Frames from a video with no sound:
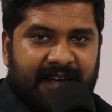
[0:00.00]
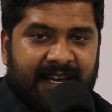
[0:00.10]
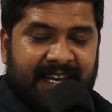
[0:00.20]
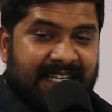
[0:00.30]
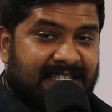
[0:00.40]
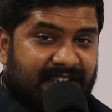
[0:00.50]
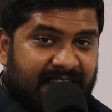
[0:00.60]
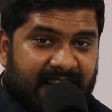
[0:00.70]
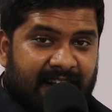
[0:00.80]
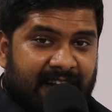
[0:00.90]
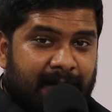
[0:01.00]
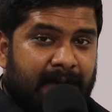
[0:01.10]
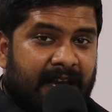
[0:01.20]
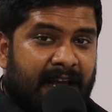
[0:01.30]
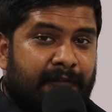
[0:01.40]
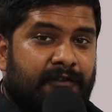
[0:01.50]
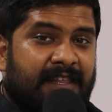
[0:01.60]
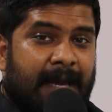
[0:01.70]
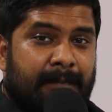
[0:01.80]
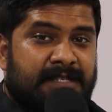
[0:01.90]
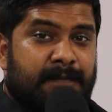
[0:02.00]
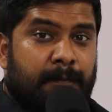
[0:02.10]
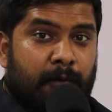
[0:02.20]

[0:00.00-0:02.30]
He's a trainer in BNI for the MSP